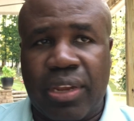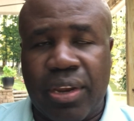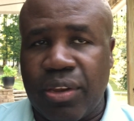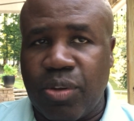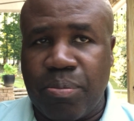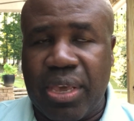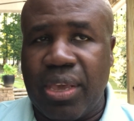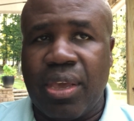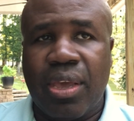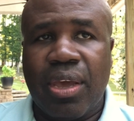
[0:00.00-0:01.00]
And to
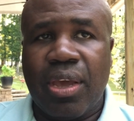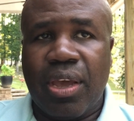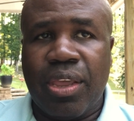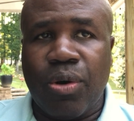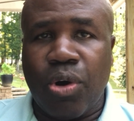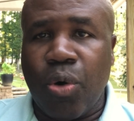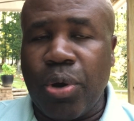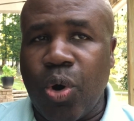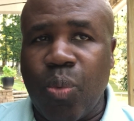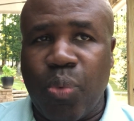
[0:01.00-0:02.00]
me, you know,
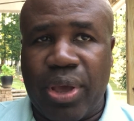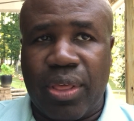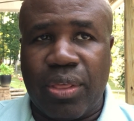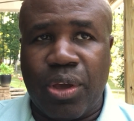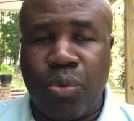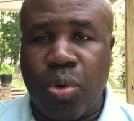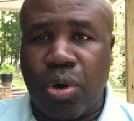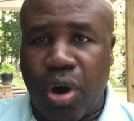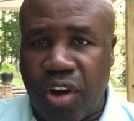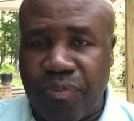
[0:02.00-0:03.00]
going home with
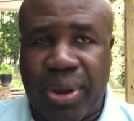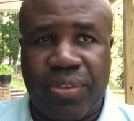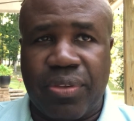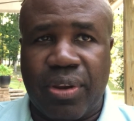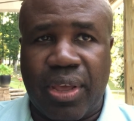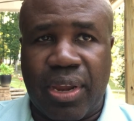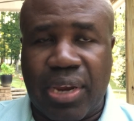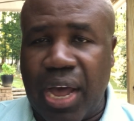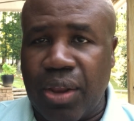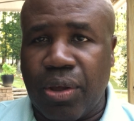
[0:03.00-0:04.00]
quote cough medicine and
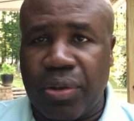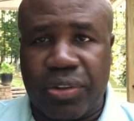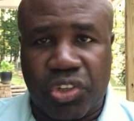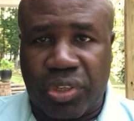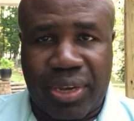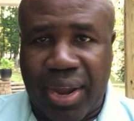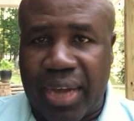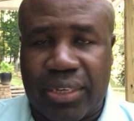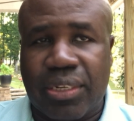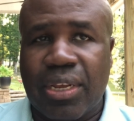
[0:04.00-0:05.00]
Tylenol is just
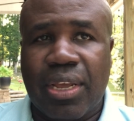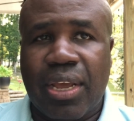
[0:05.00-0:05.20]
not